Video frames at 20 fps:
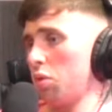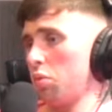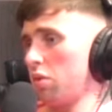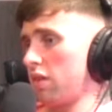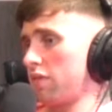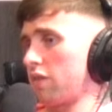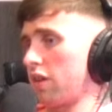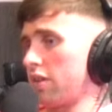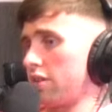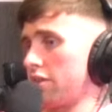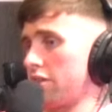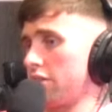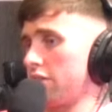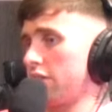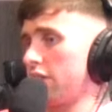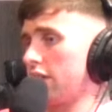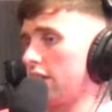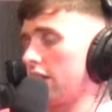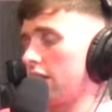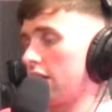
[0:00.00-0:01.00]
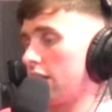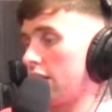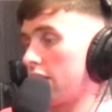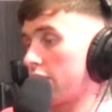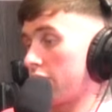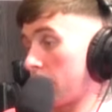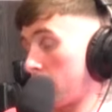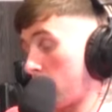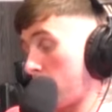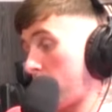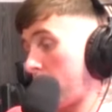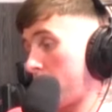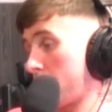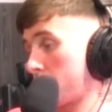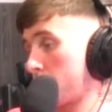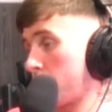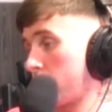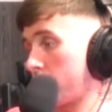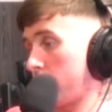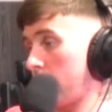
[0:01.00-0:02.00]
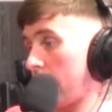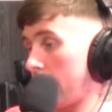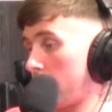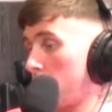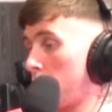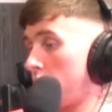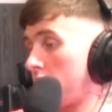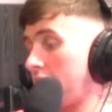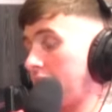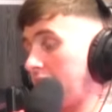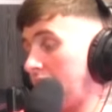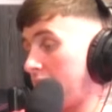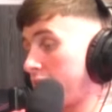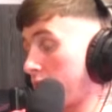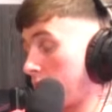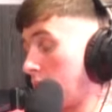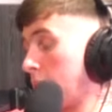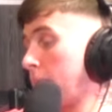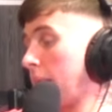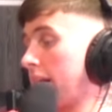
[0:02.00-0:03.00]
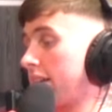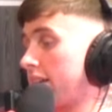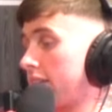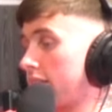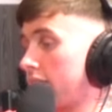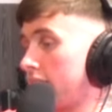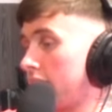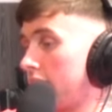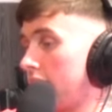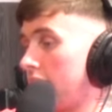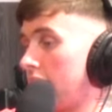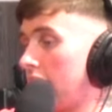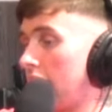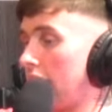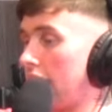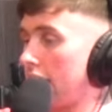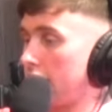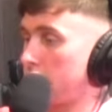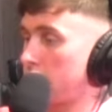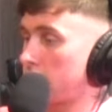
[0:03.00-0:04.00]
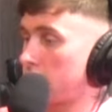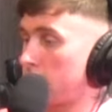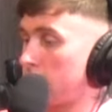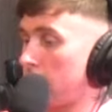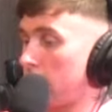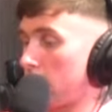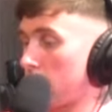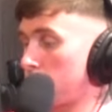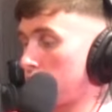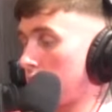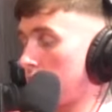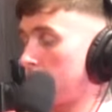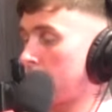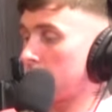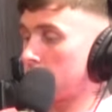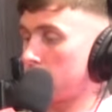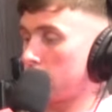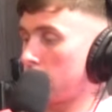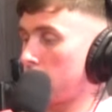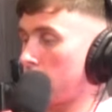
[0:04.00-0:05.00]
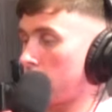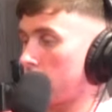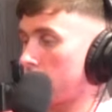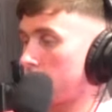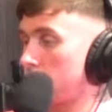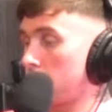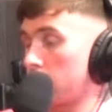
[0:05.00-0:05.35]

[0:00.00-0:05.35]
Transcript: I know what I've got to do from a rider's point of view. I know what yeah. I need from the bike, mm-hmm. and it's just a matter of trying to make the two work.